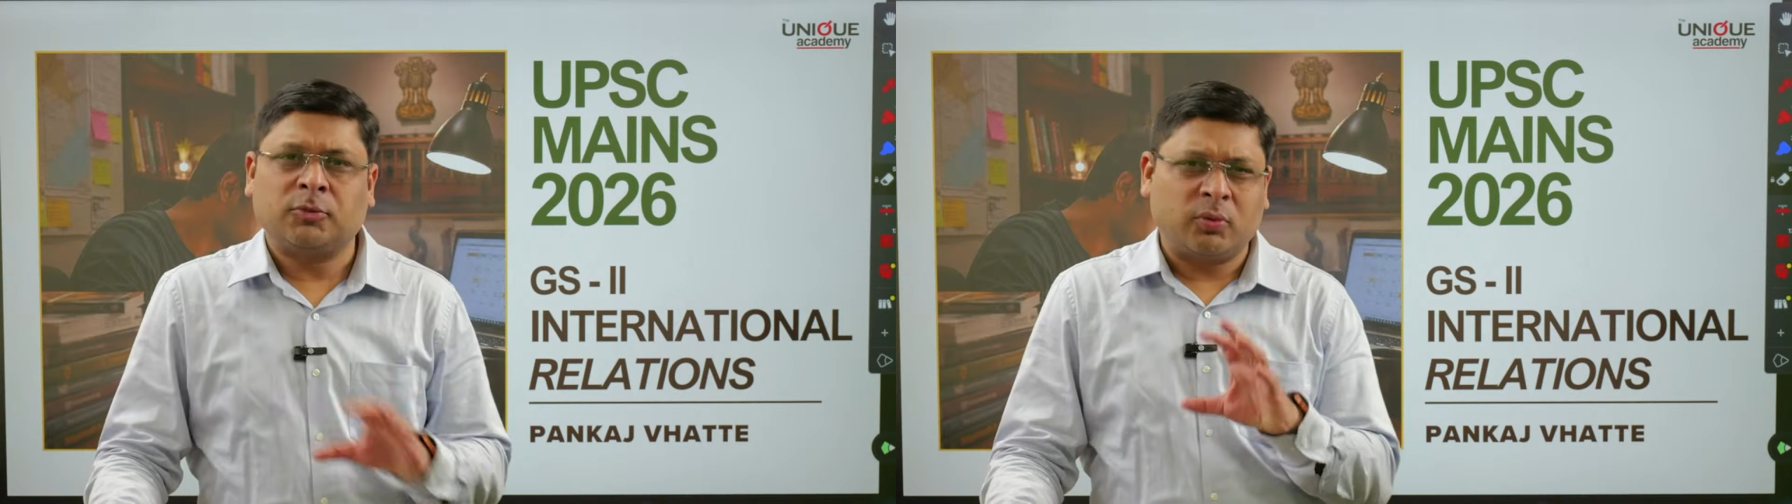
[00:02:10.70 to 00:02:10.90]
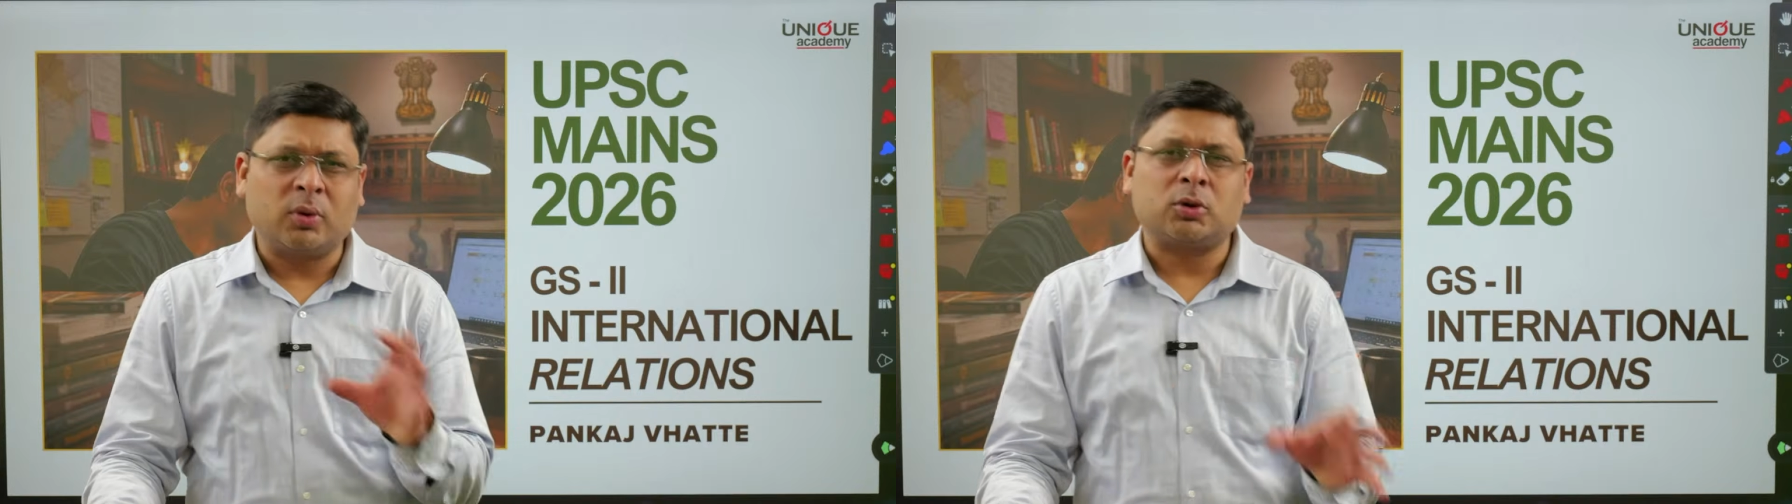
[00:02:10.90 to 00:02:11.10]

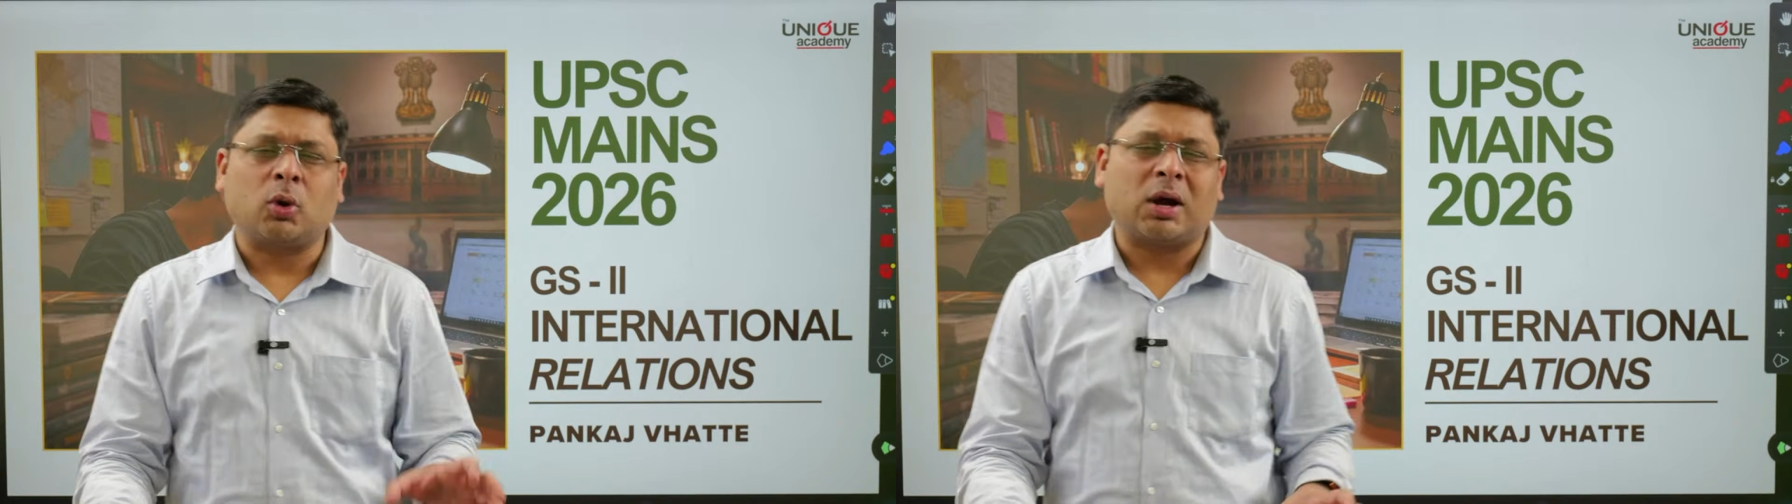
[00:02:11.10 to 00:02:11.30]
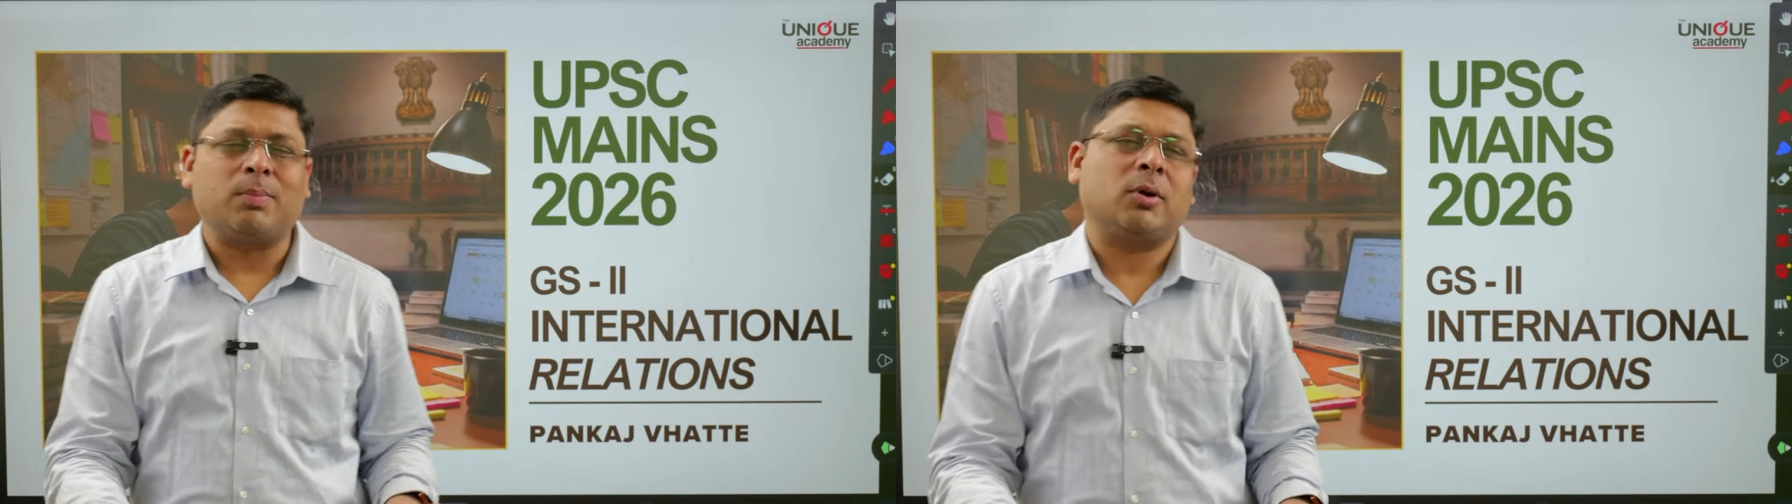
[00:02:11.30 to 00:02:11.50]
We would
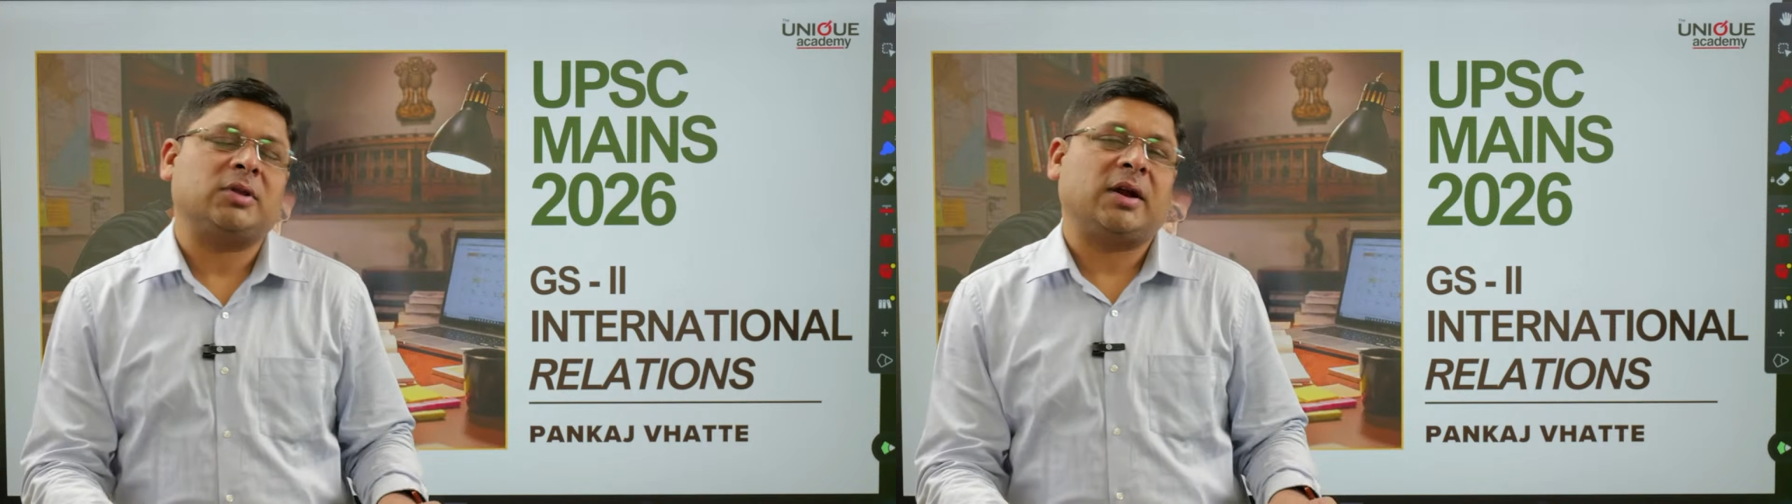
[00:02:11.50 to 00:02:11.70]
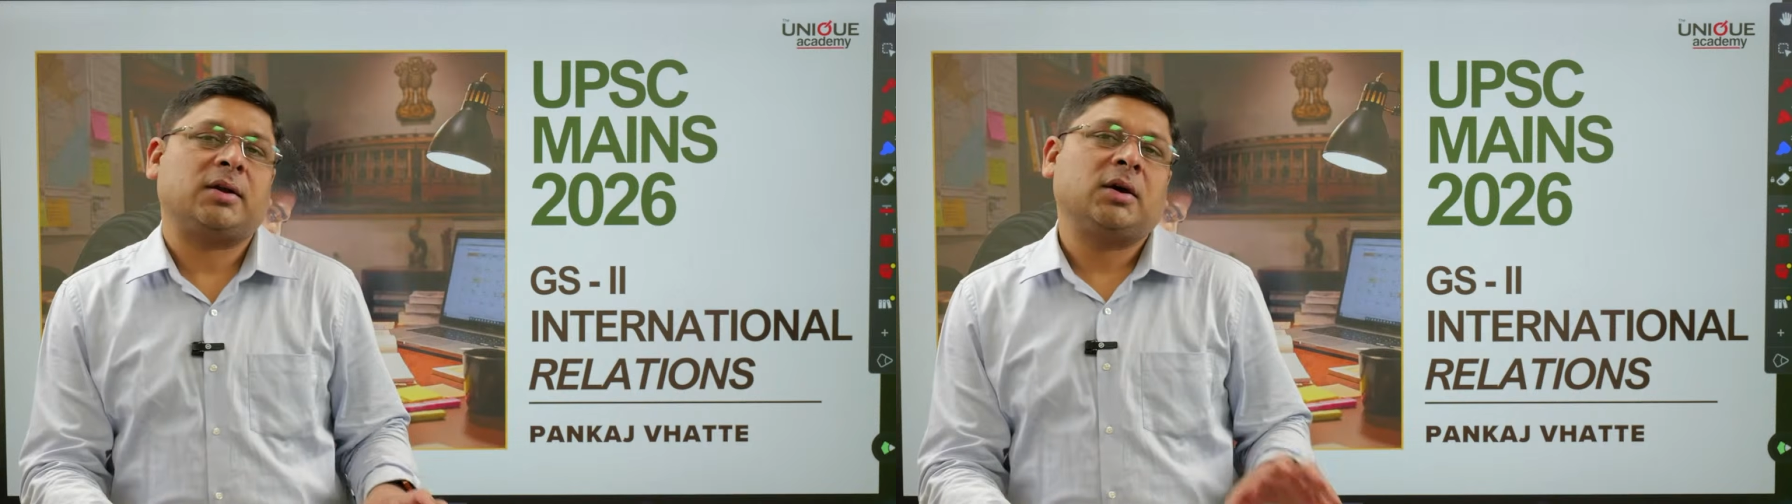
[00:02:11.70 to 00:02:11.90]
talk about
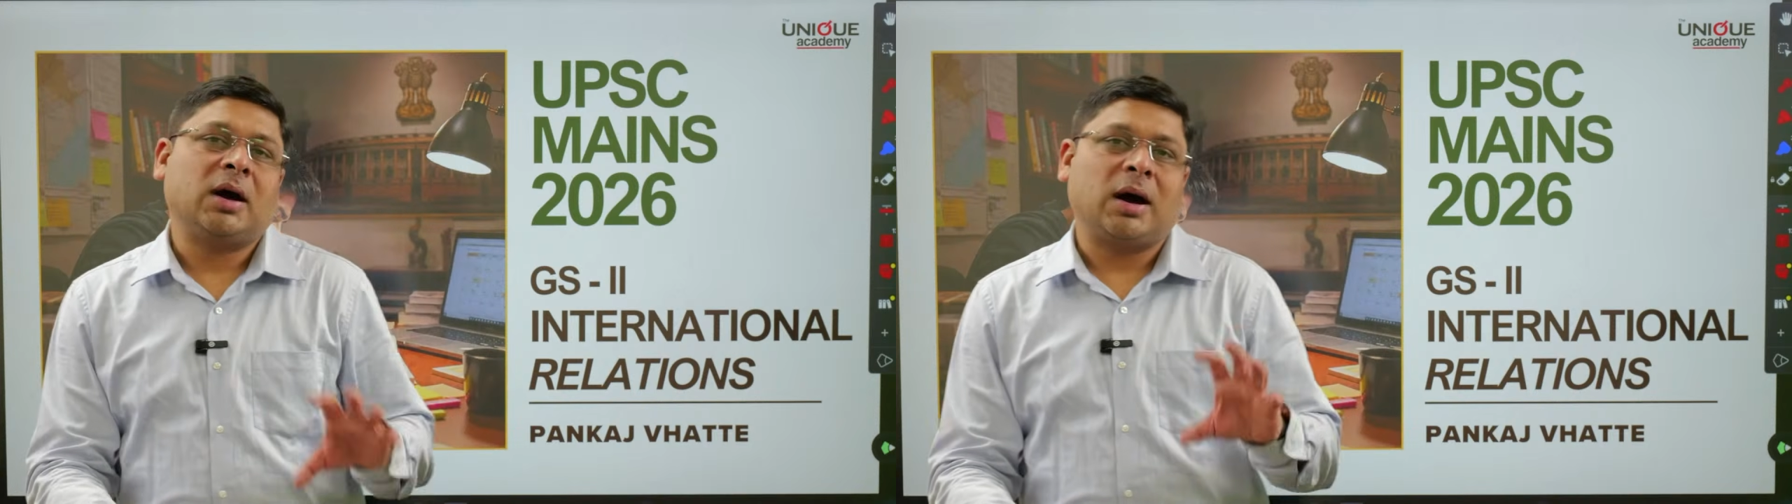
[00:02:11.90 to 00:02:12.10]
that,